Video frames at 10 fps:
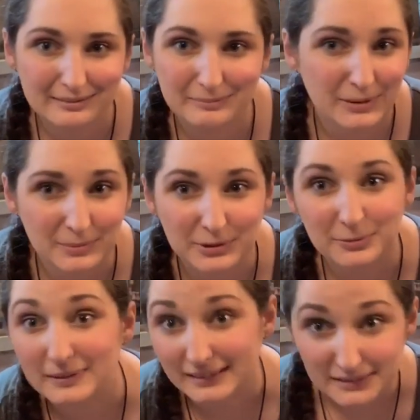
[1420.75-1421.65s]
people
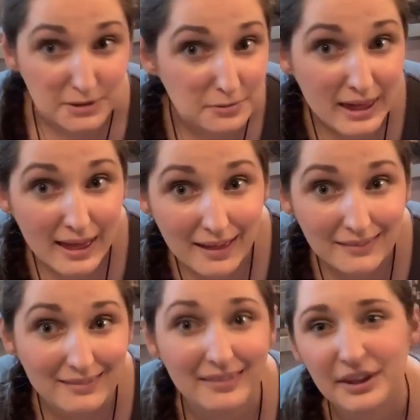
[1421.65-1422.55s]
don't really do that
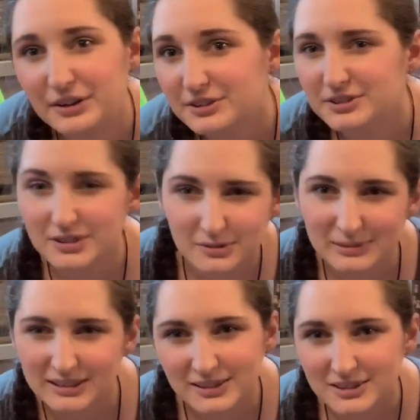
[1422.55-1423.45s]
there so
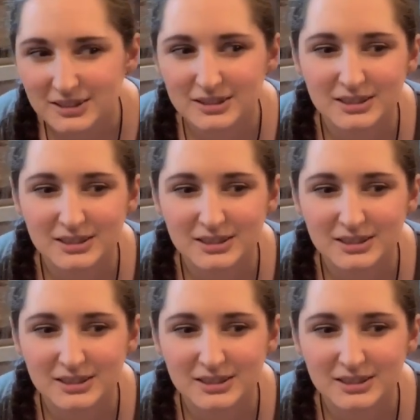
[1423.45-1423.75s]
much.